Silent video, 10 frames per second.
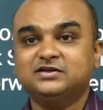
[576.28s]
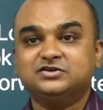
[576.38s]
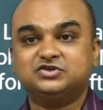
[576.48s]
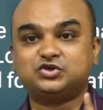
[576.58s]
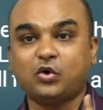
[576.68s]

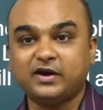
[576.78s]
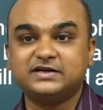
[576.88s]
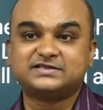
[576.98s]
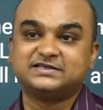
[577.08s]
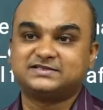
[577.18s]

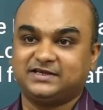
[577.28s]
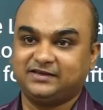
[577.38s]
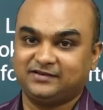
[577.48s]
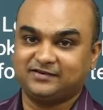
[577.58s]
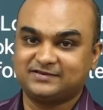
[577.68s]
joint
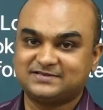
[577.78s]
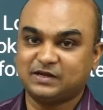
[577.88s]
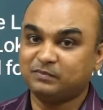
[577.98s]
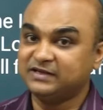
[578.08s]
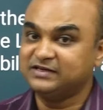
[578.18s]
sitting
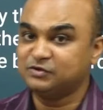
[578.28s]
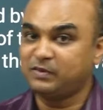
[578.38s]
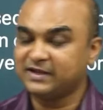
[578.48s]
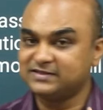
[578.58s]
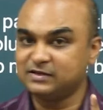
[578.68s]
summoned
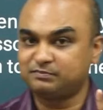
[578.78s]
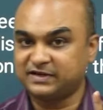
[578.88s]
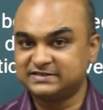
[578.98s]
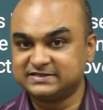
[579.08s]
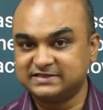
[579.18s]
by the
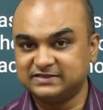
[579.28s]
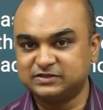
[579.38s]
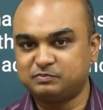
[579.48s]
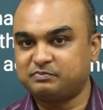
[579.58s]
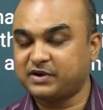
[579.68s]

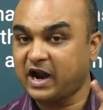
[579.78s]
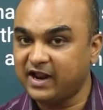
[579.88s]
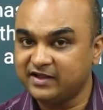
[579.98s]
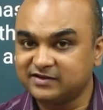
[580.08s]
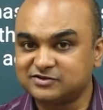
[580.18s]
President
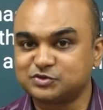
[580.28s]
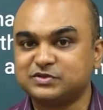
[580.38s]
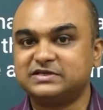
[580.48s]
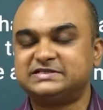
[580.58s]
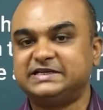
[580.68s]
prior to
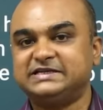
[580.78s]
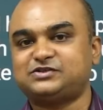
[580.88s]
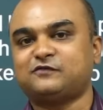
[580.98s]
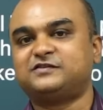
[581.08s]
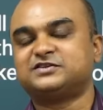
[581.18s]
the date
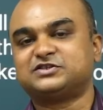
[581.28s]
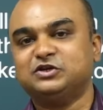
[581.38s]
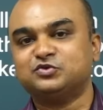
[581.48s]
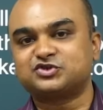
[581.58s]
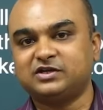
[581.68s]
of
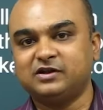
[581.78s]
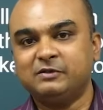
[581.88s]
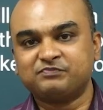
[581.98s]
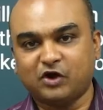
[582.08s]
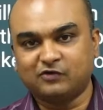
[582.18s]
dissolution
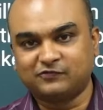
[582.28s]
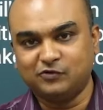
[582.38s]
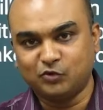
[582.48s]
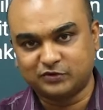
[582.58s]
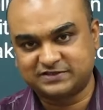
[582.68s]
of
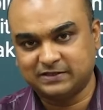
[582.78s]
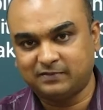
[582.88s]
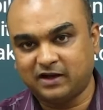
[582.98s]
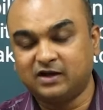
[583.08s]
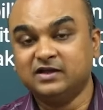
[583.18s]
Lok
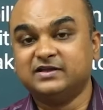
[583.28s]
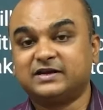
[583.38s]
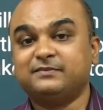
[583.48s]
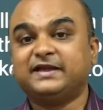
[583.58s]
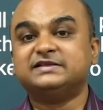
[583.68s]
Sabha
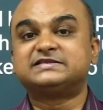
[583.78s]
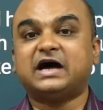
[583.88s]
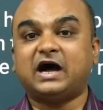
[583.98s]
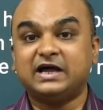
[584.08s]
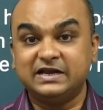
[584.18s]
remains
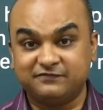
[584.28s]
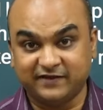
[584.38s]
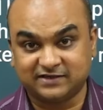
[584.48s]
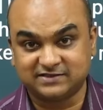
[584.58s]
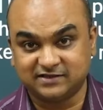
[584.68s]

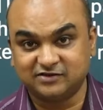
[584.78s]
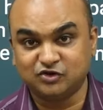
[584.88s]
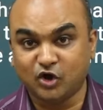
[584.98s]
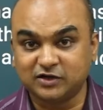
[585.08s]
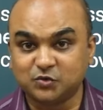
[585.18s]
unaffected,
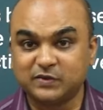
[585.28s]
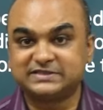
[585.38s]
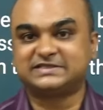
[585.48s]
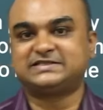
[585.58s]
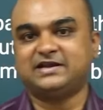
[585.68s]

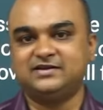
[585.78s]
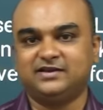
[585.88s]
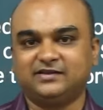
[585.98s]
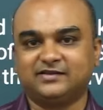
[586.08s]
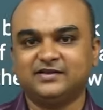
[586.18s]

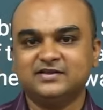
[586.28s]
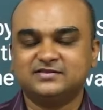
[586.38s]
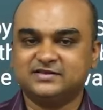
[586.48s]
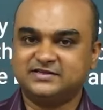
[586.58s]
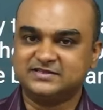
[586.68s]
notwithstanding
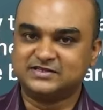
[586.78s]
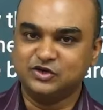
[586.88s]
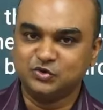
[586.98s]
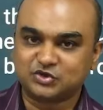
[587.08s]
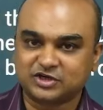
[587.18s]
the
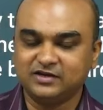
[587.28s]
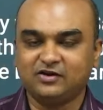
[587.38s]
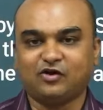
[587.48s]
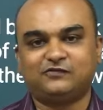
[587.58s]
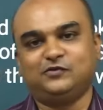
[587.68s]
dissolution
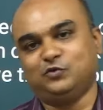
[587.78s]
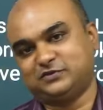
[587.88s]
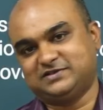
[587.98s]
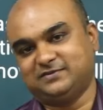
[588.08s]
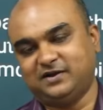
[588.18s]
of Lok
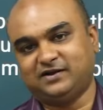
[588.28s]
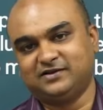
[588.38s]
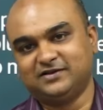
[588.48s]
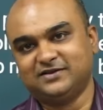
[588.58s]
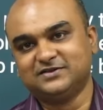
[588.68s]
Sabha.
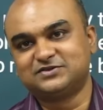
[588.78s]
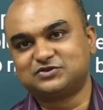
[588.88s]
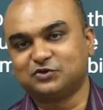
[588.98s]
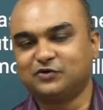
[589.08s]
So,